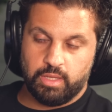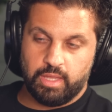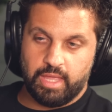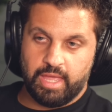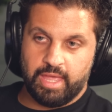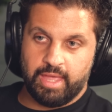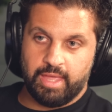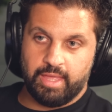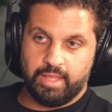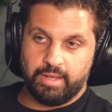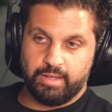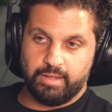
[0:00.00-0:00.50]

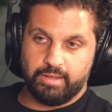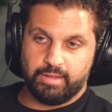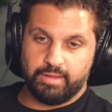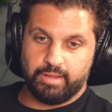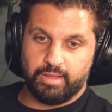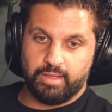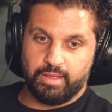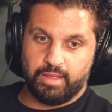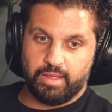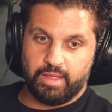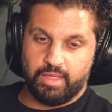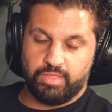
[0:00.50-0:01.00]
And
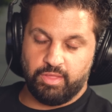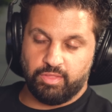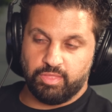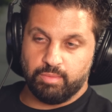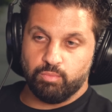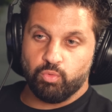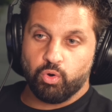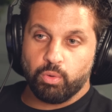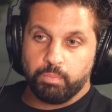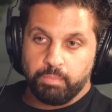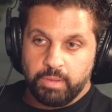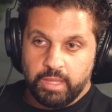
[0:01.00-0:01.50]
uh, I think the
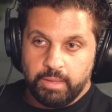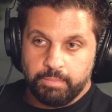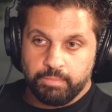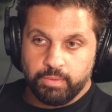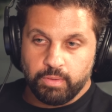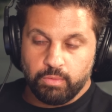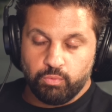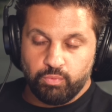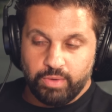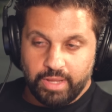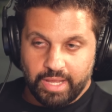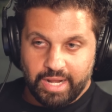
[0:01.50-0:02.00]
more
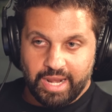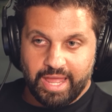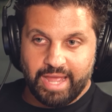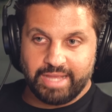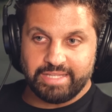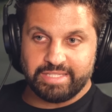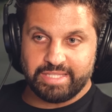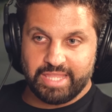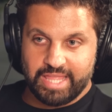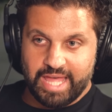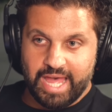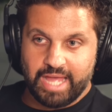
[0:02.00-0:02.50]
people
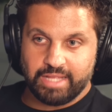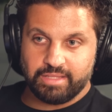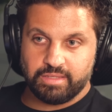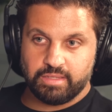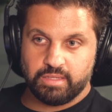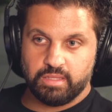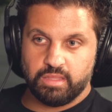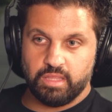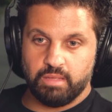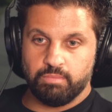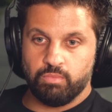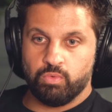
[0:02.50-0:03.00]
realize that,
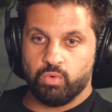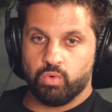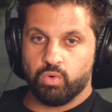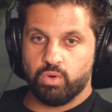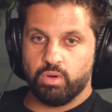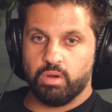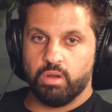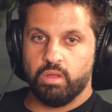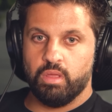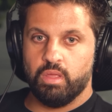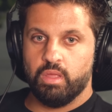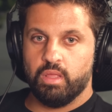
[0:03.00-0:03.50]
the
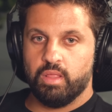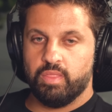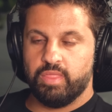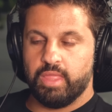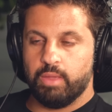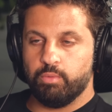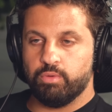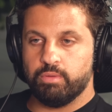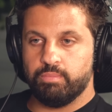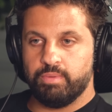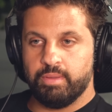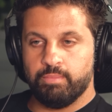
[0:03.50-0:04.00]
more they
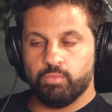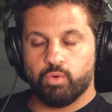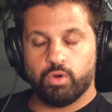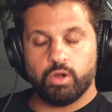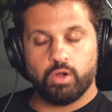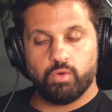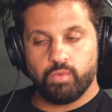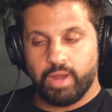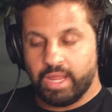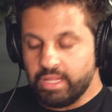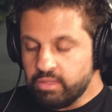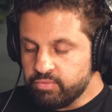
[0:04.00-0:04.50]
would be more
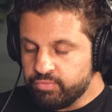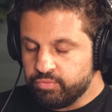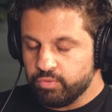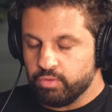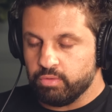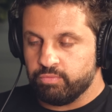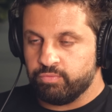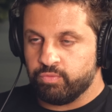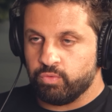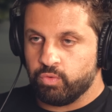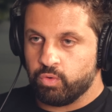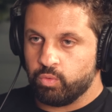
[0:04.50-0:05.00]
grateful
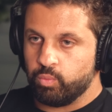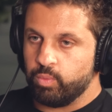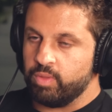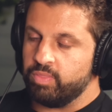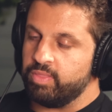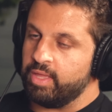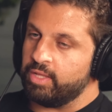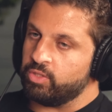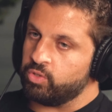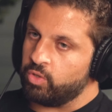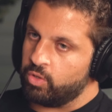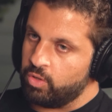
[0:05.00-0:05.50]
for when
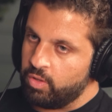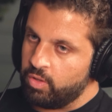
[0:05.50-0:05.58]
they turn